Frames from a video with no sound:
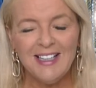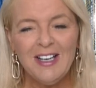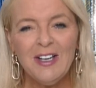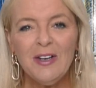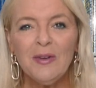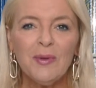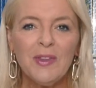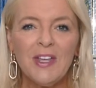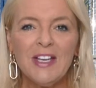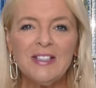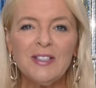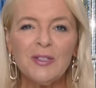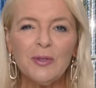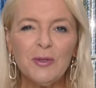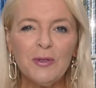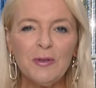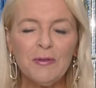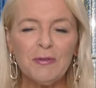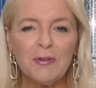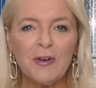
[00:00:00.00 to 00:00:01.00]
Well, that's
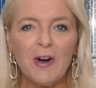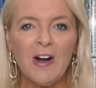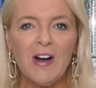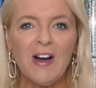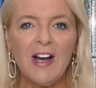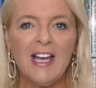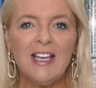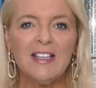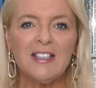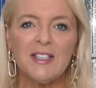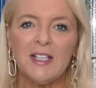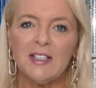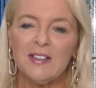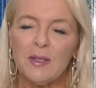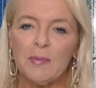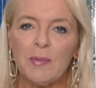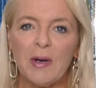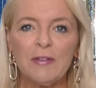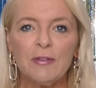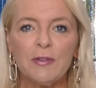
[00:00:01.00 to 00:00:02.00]
all for our A S X
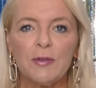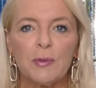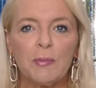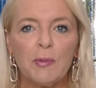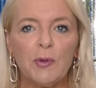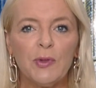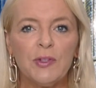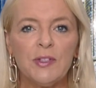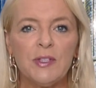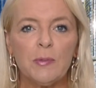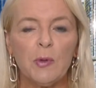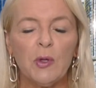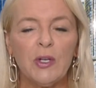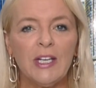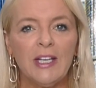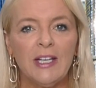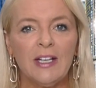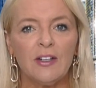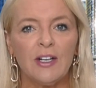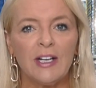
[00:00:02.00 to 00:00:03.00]
The Breakfast Report this morning
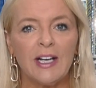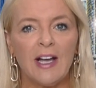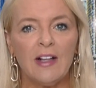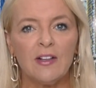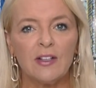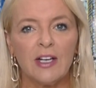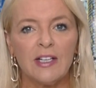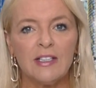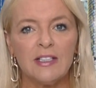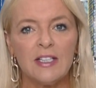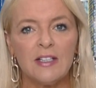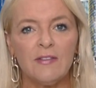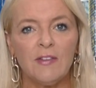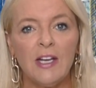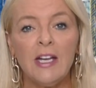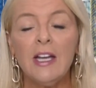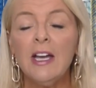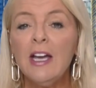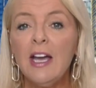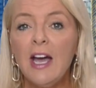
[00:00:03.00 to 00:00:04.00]
here at Kalkine T
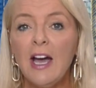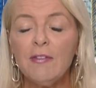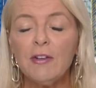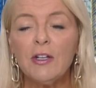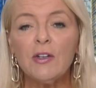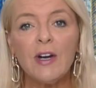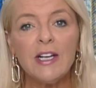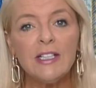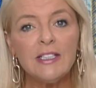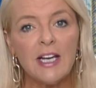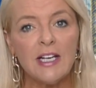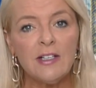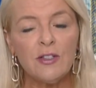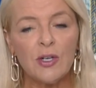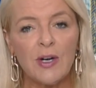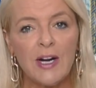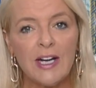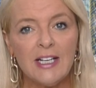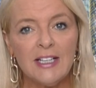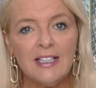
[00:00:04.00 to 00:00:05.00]
V. Have a great day
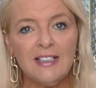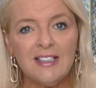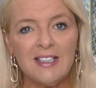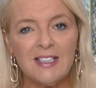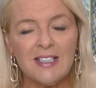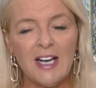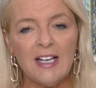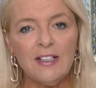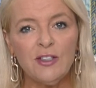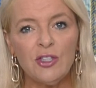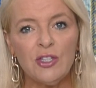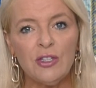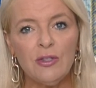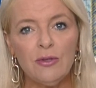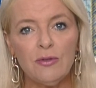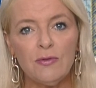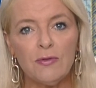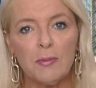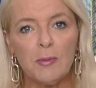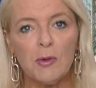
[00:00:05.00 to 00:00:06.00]
trading. Stay
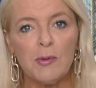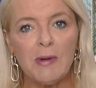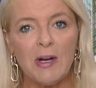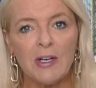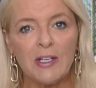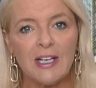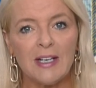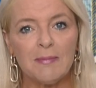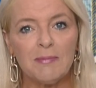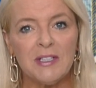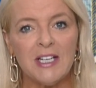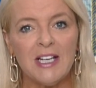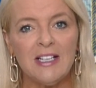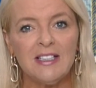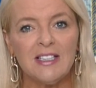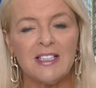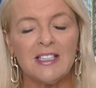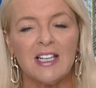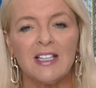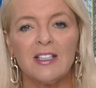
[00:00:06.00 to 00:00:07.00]
tuned for more market
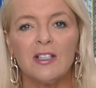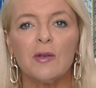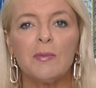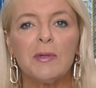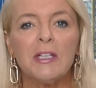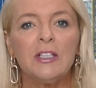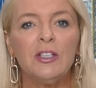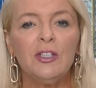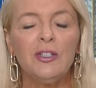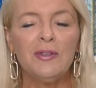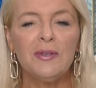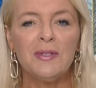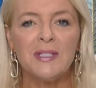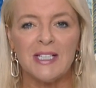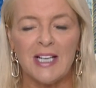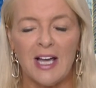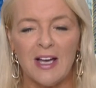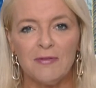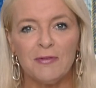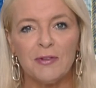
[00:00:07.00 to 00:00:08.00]
updates and economic news
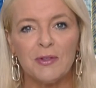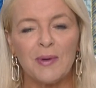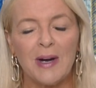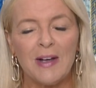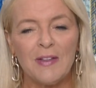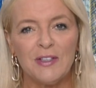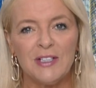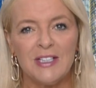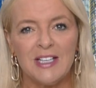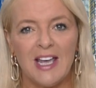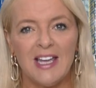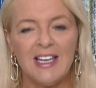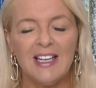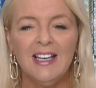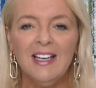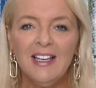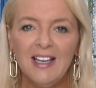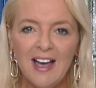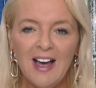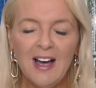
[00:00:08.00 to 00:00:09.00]
live throughout the day.
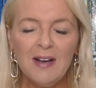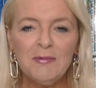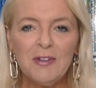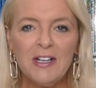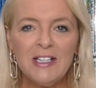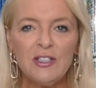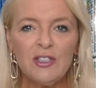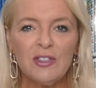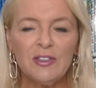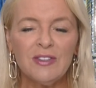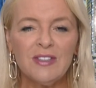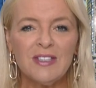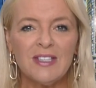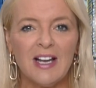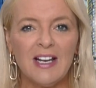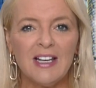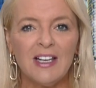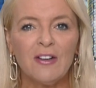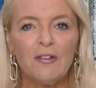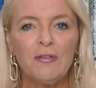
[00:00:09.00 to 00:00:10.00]
I'm Rachel,
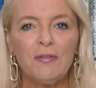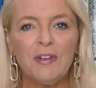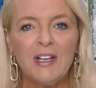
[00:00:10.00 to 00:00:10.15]
signing off for